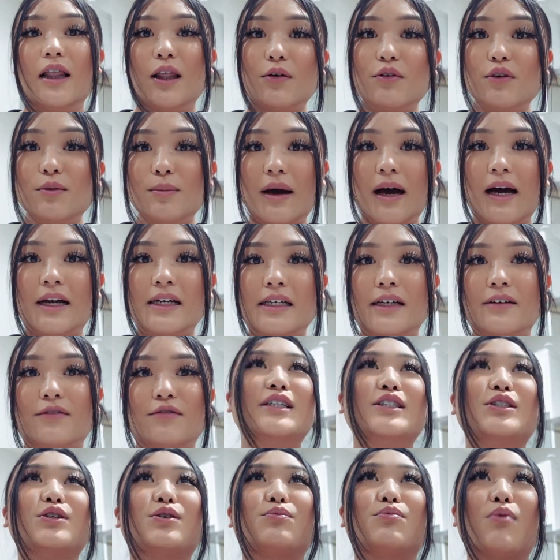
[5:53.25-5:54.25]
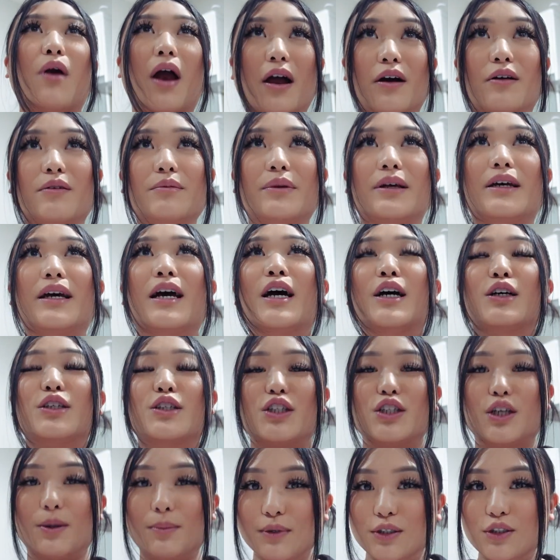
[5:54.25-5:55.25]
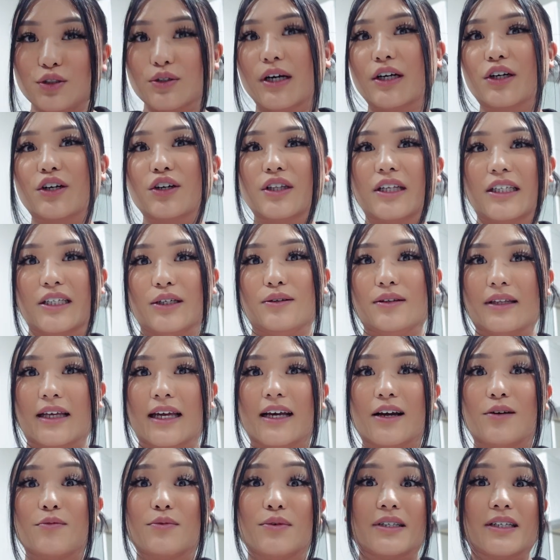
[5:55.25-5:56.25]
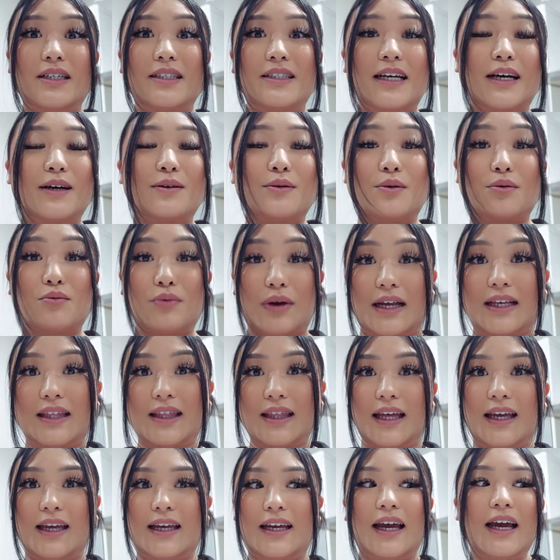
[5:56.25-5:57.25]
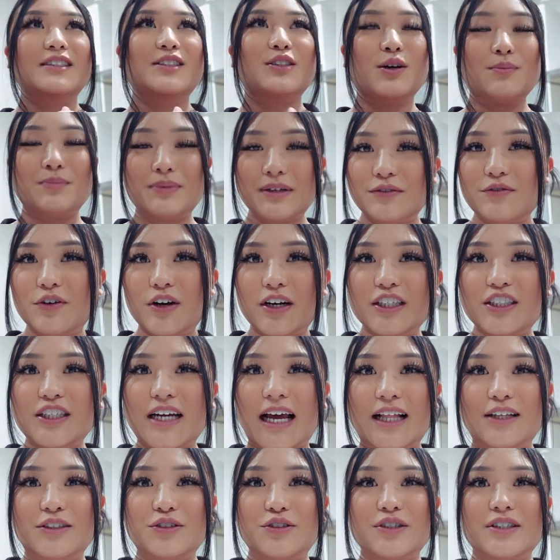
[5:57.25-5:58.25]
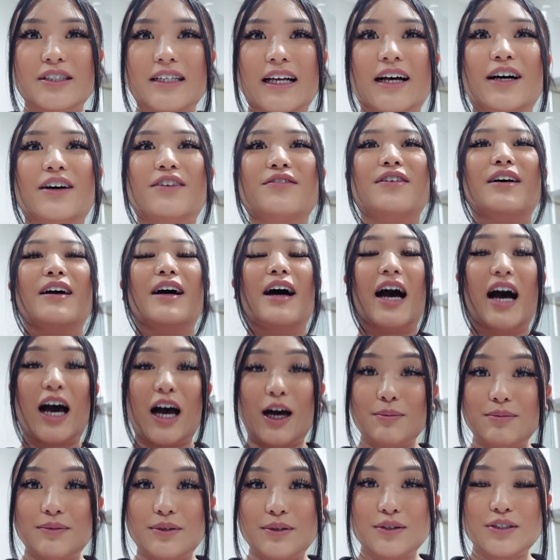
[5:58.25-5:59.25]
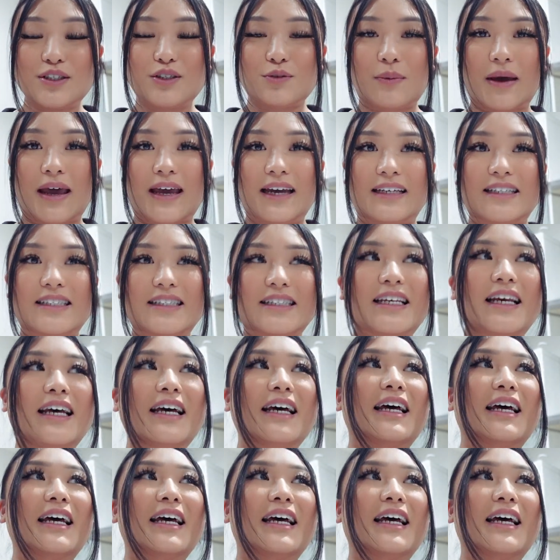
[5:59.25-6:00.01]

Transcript: lower body. You're probably so much stronger than you think, which is a great thing. Don't be afraid to challenge yourself, up those weights,